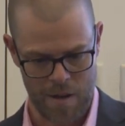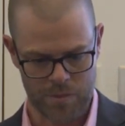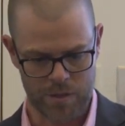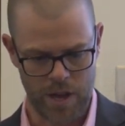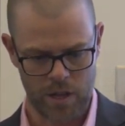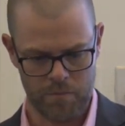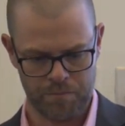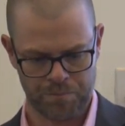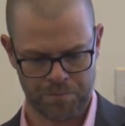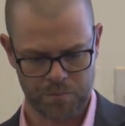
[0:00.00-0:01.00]

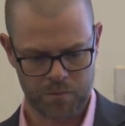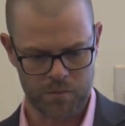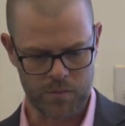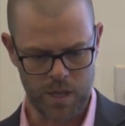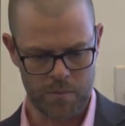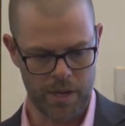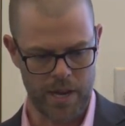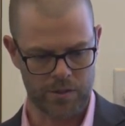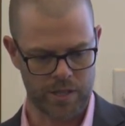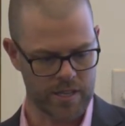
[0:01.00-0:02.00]
develop. But
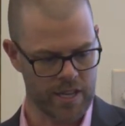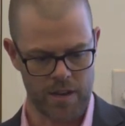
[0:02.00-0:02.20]
as I said, get